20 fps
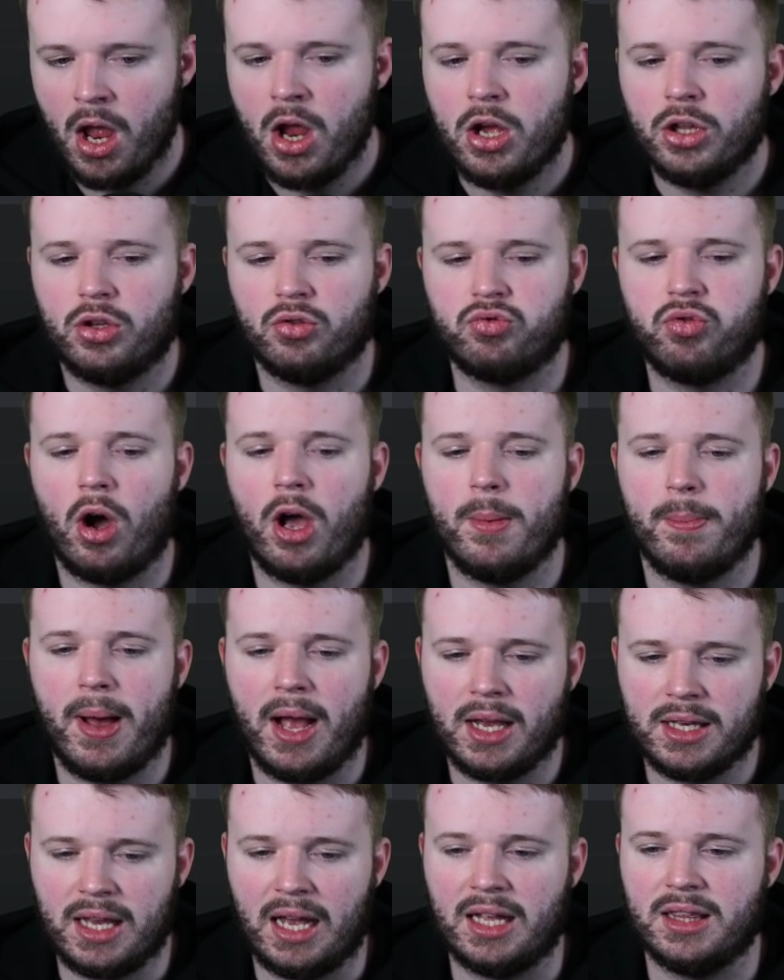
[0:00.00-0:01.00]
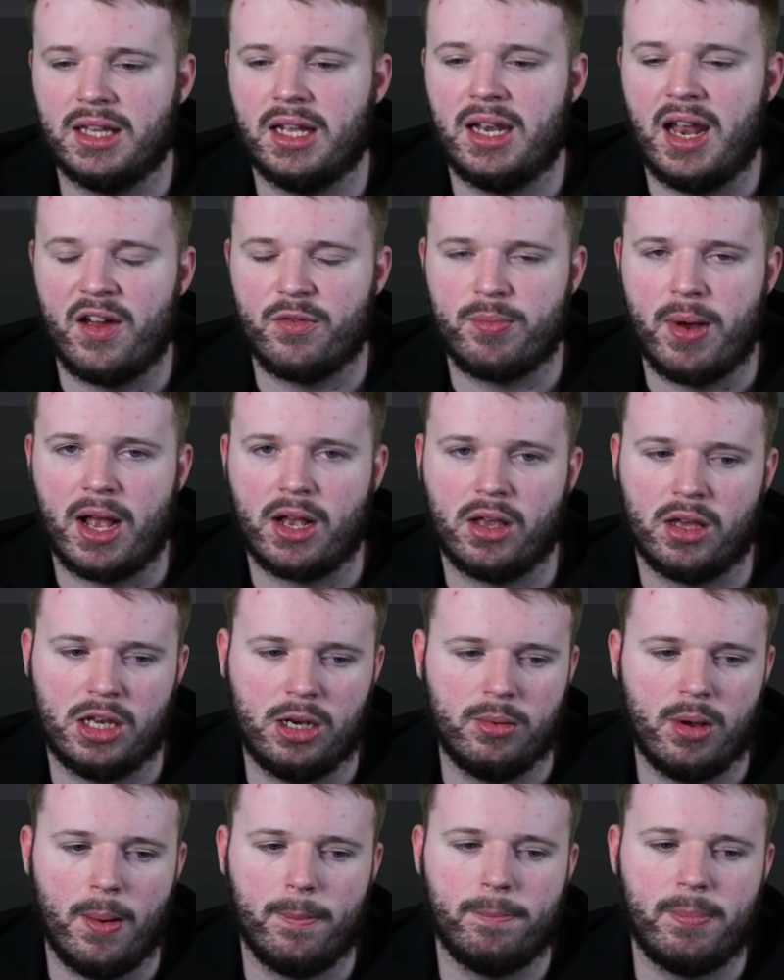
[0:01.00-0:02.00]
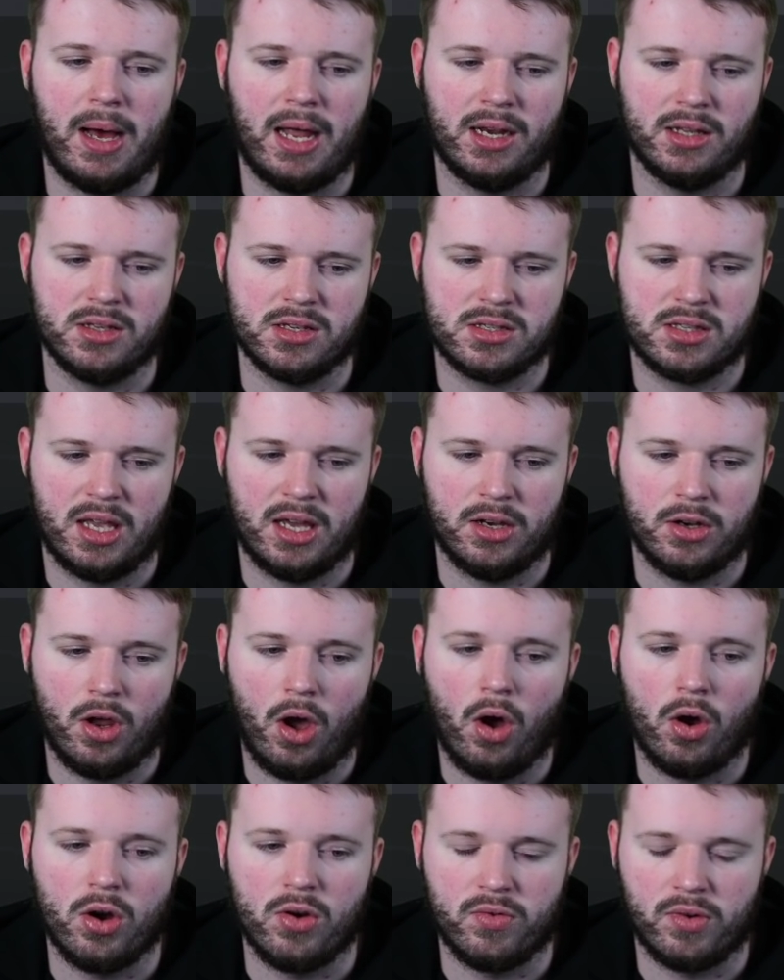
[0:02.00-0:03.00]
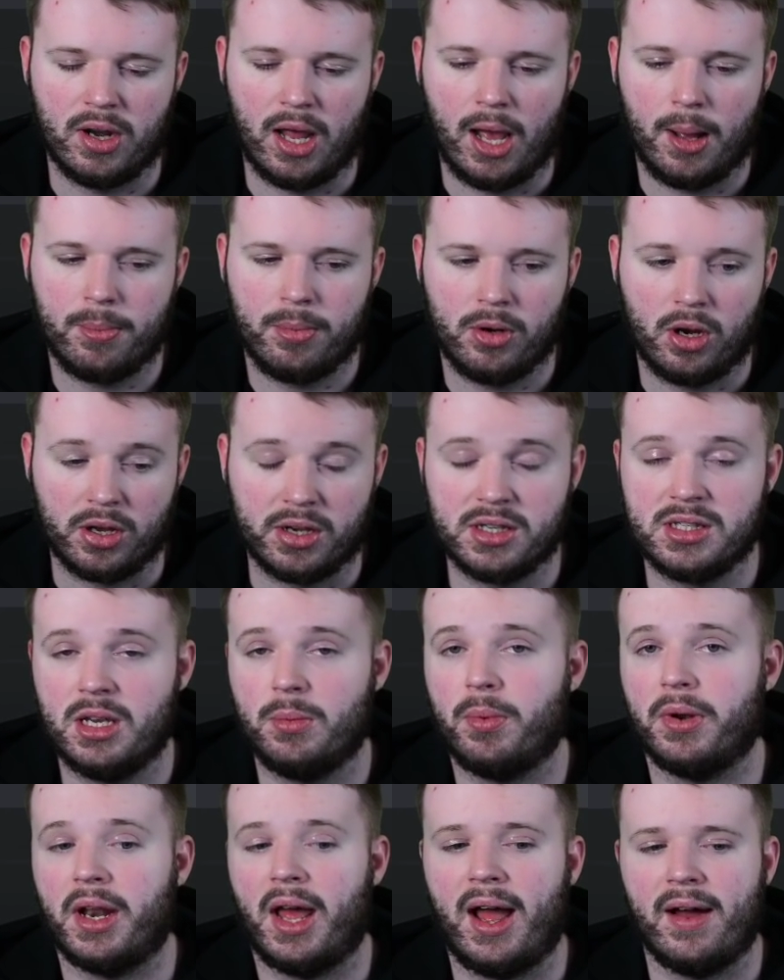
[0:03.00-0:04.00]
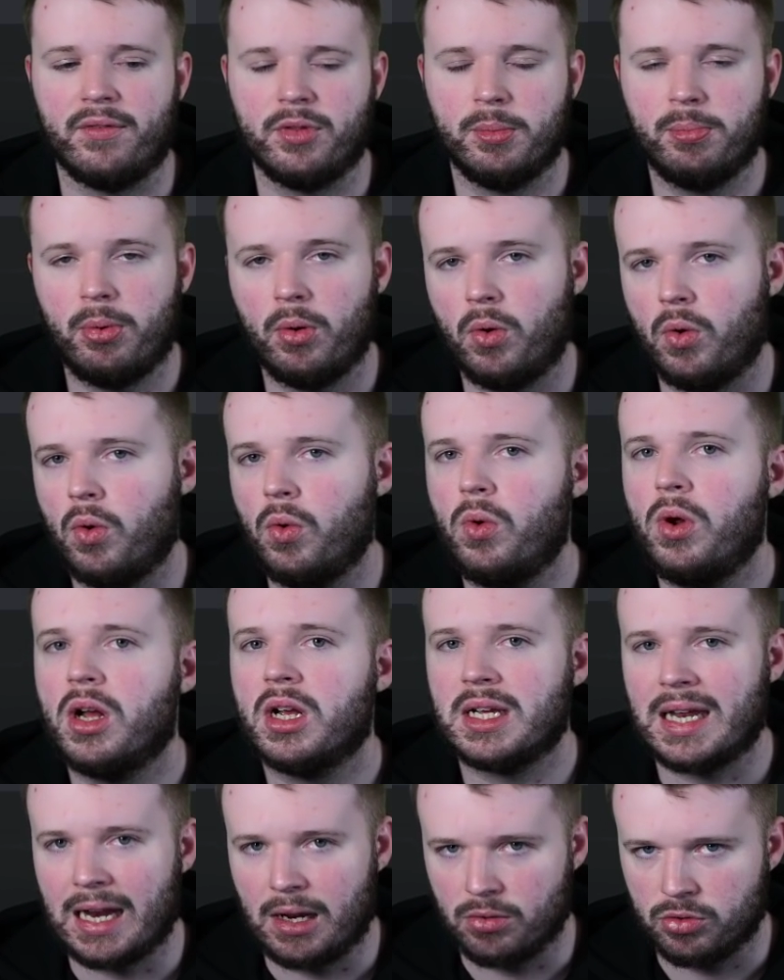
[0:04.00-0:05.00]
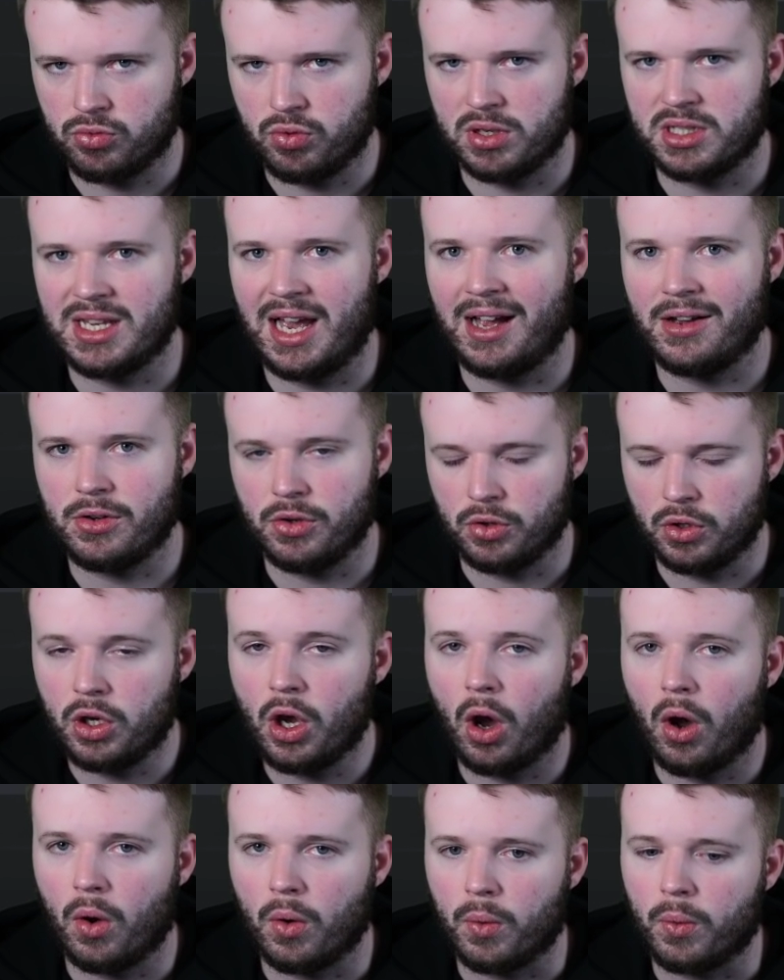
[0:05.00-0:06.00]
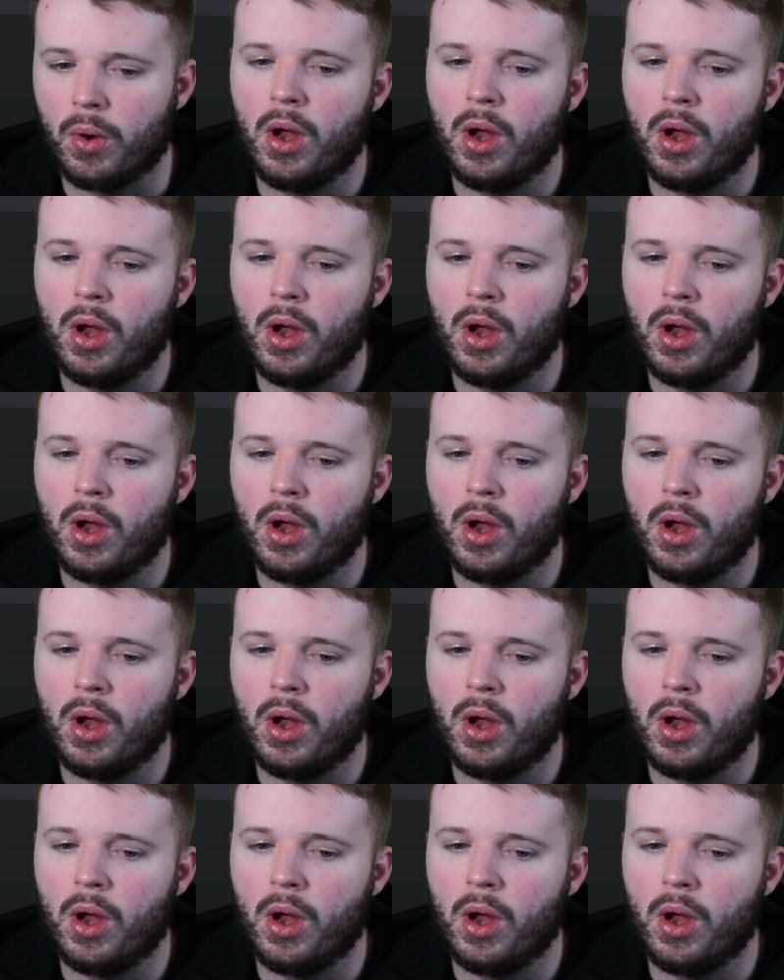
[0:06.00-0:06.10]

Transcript: The right back and the left back are going to be unbalanced and overlap. Like I said, when I have the ball, counter-attack and go.